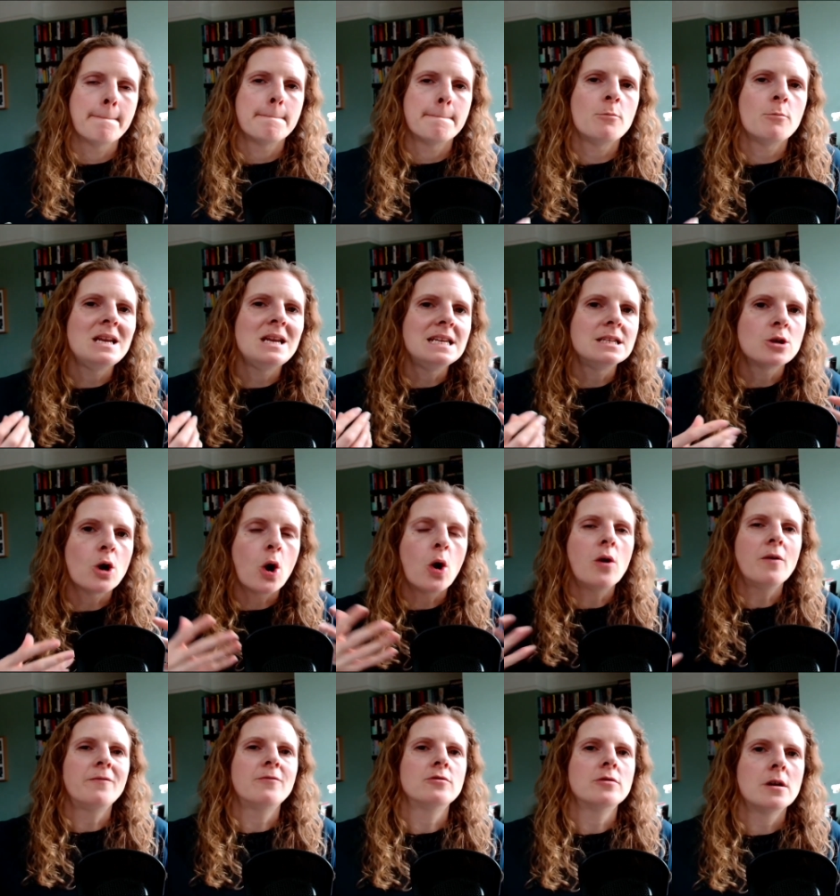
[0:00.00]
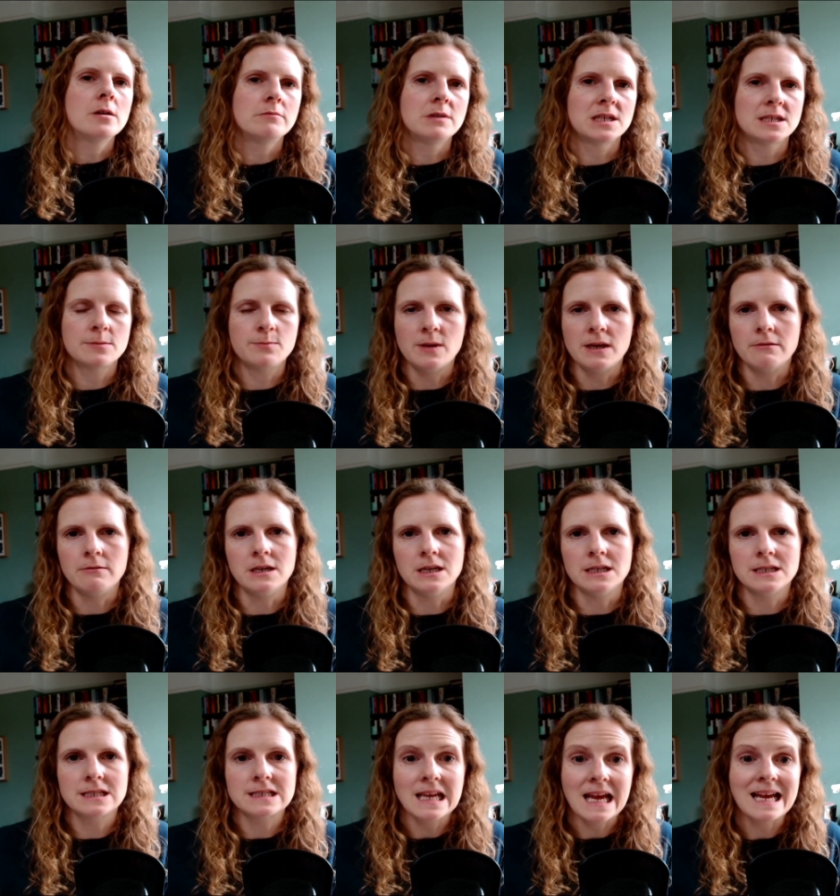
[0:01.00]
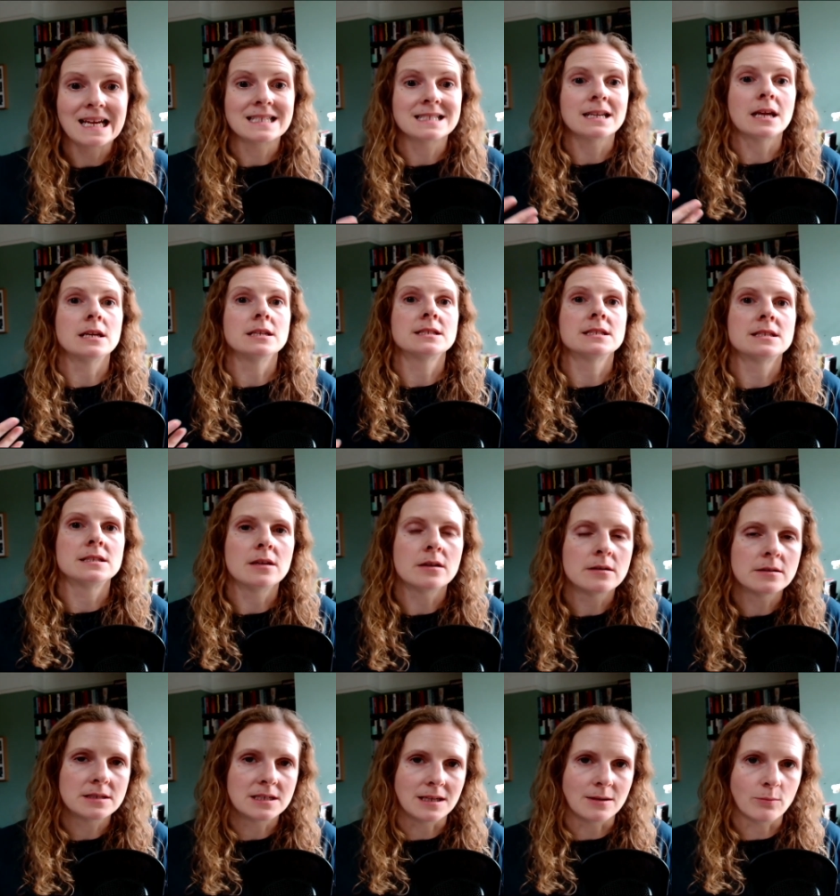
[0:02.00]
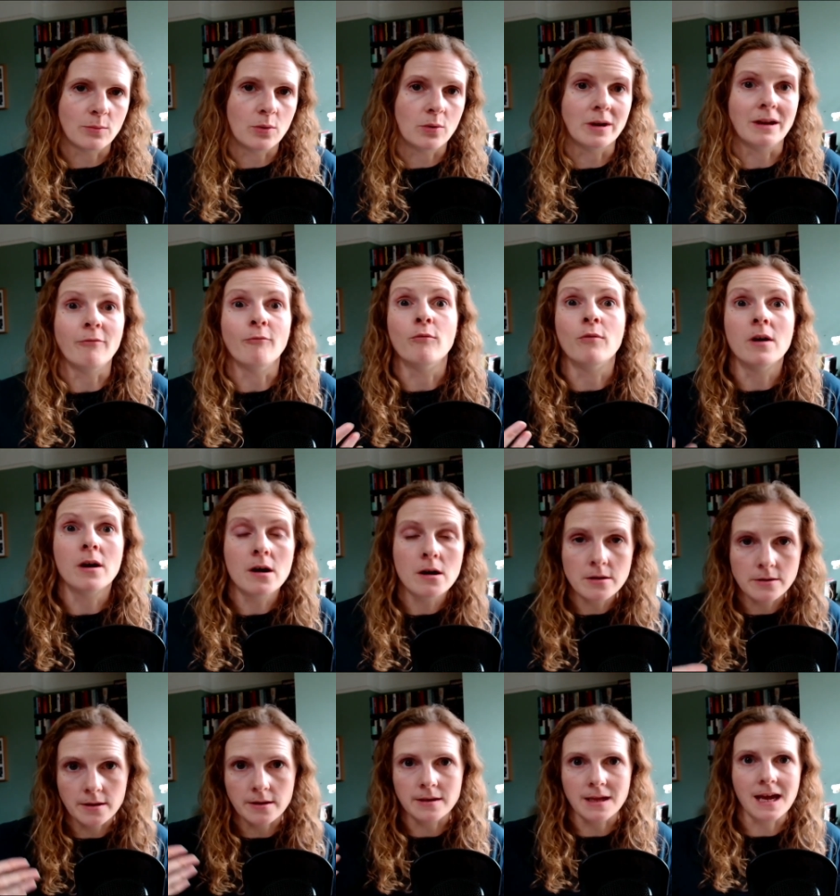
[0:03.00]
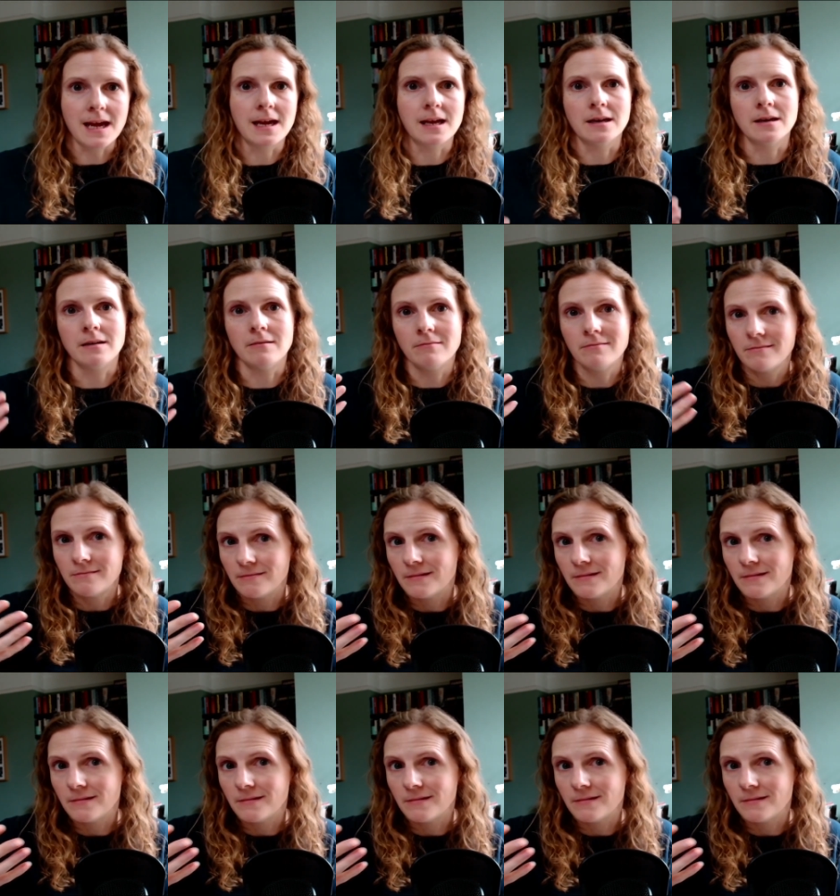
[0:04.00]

We need to offer our experience as a starting point rather than